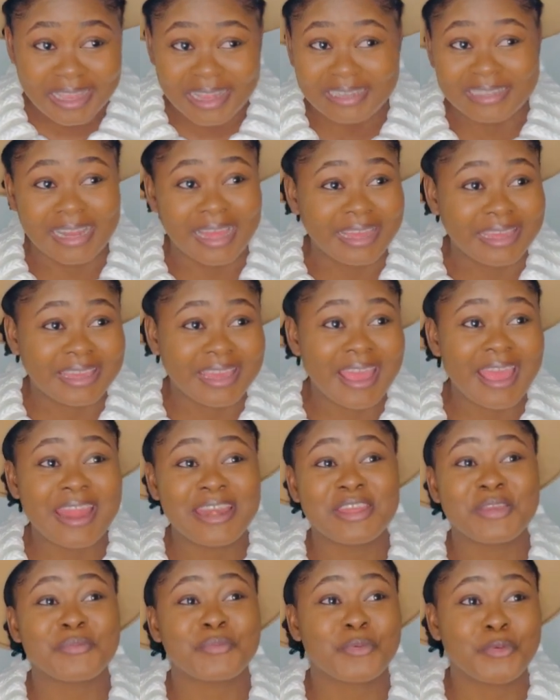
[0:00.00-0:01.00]
like
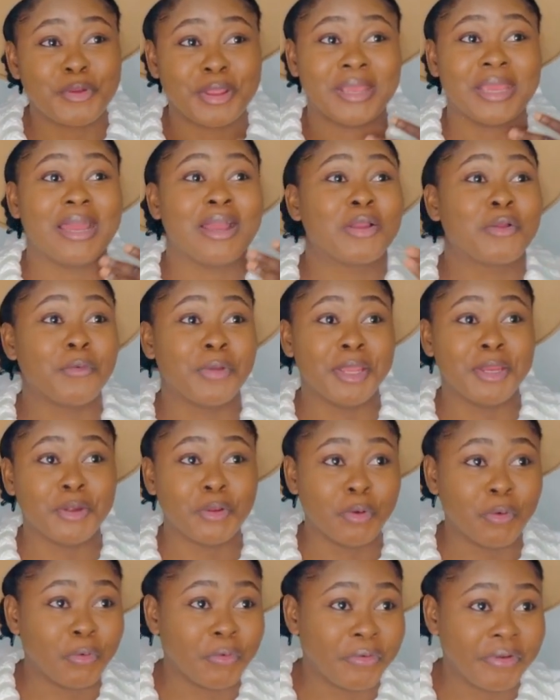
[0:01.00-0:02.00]
any prayer going
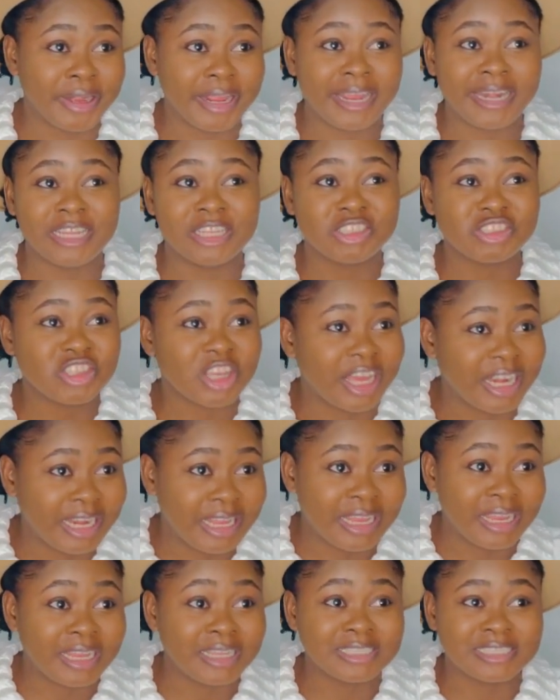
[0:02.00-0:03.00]
on, any
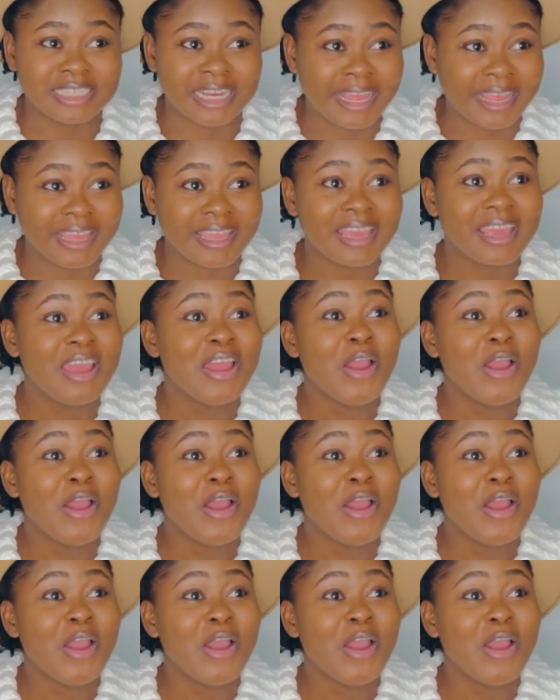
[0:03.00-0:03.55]
challenge, like,